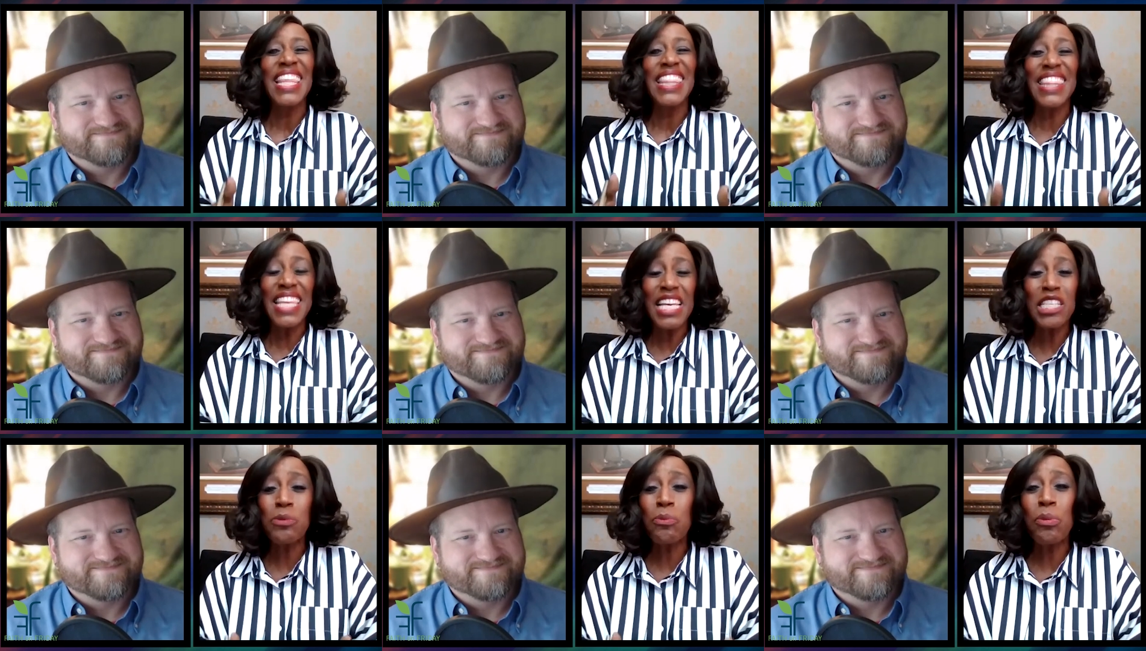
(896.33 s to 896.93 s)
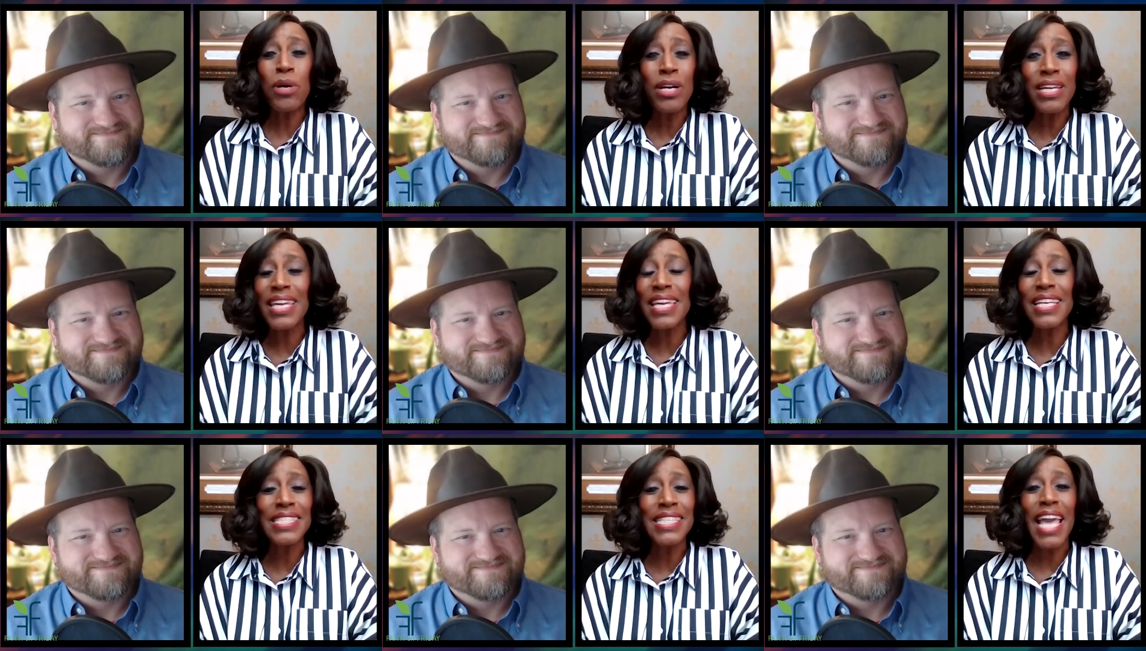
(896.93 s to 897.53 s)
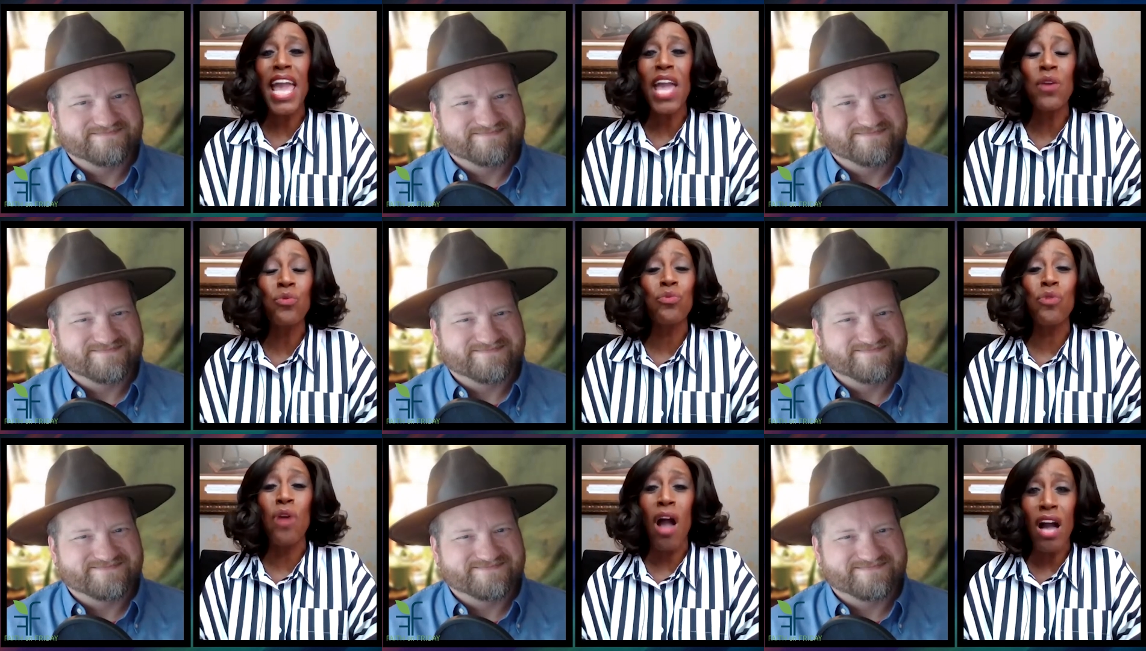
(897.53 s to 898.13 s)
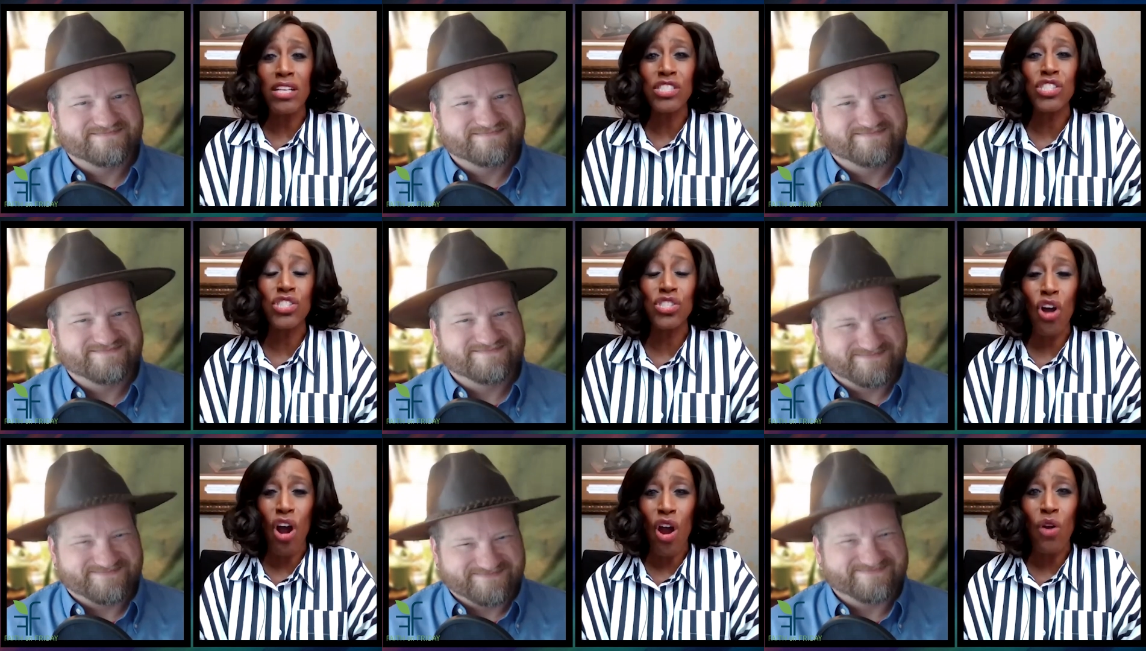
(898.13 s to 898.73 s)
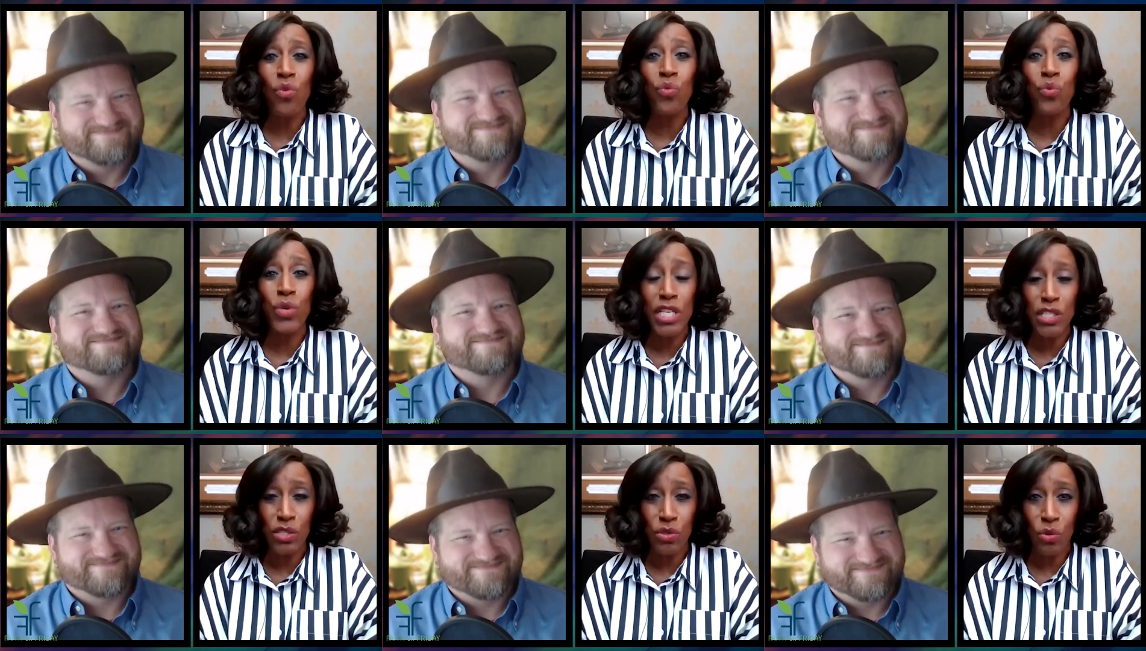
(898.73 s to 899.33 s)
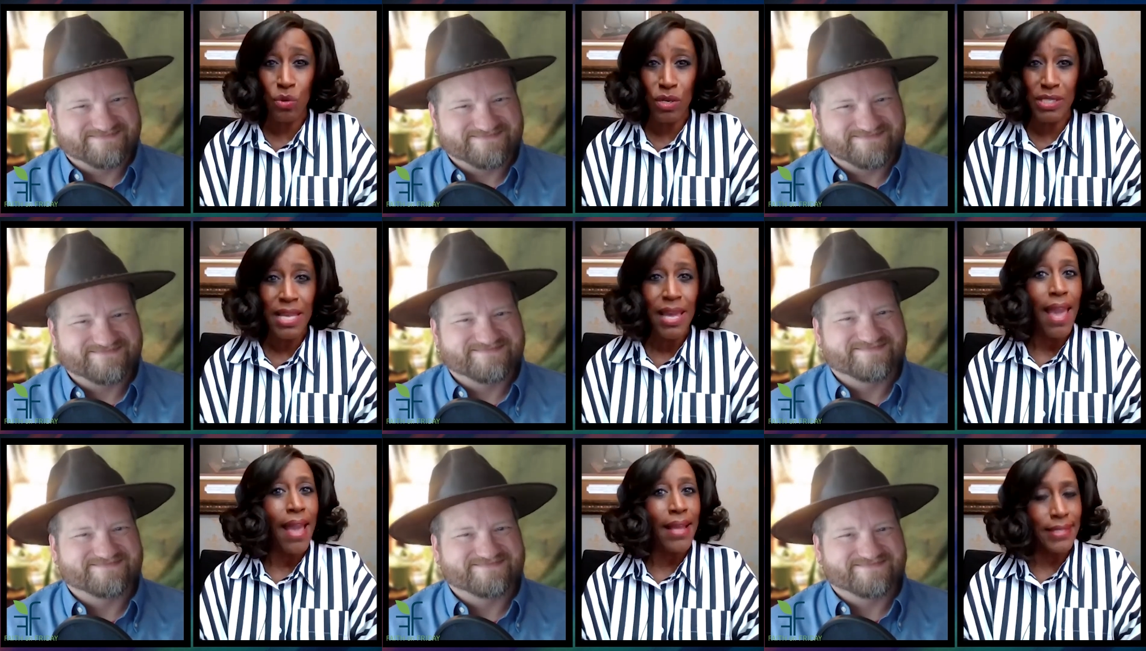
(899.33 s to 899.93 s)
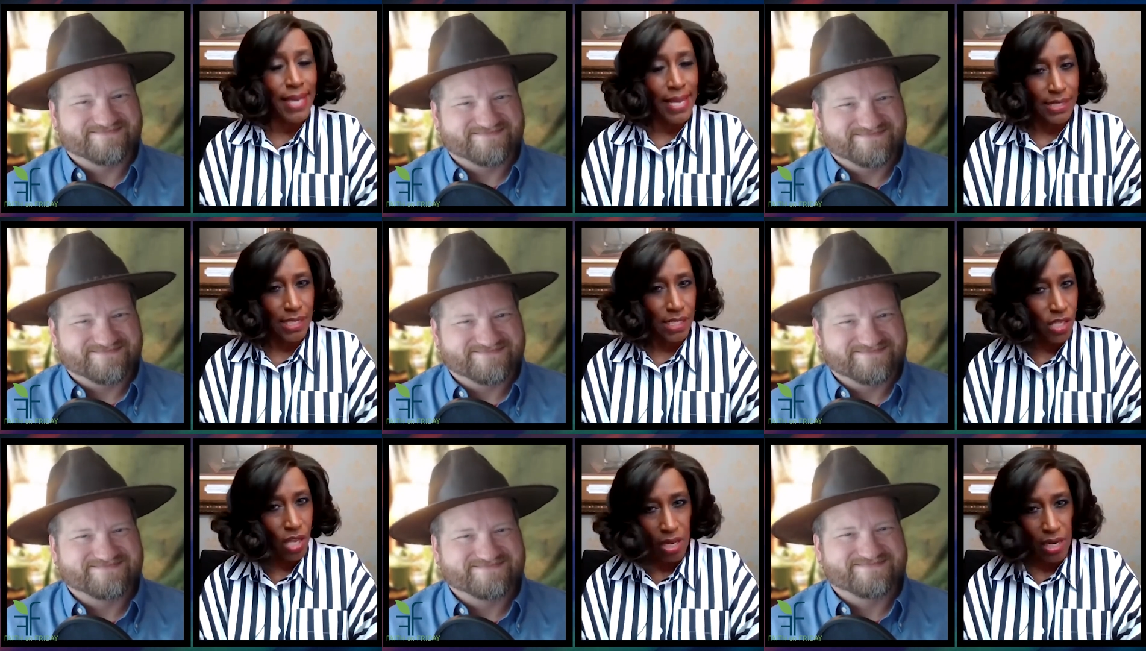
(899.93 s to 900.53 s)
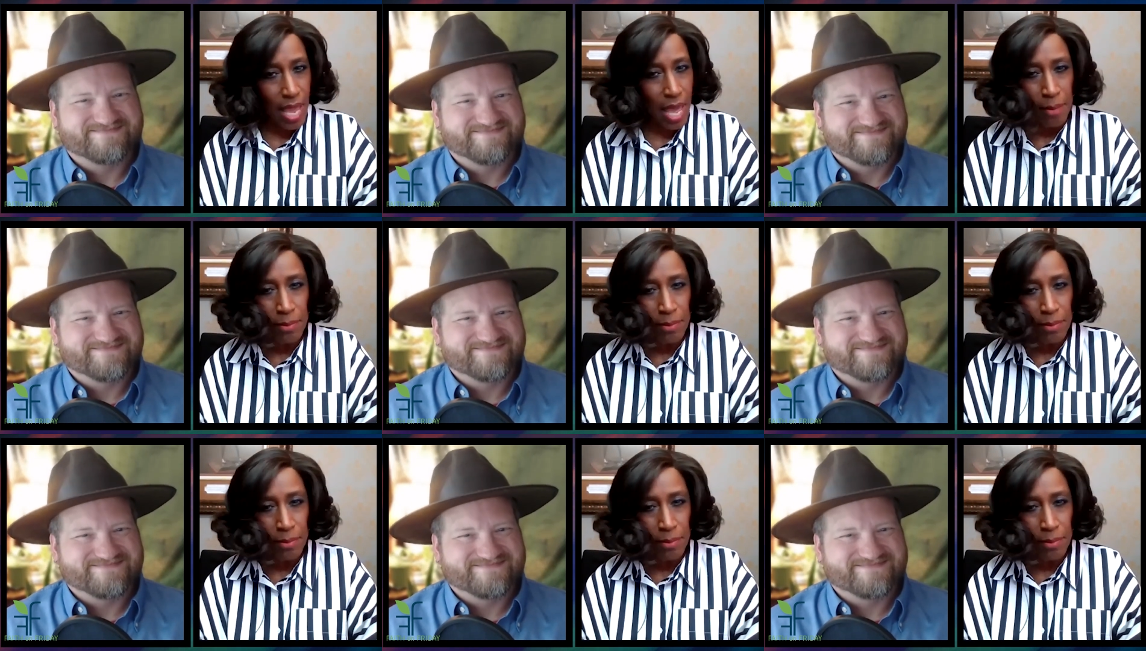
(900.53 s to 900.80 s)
Speaker 1: this book is a rock star resource. And yes, it's on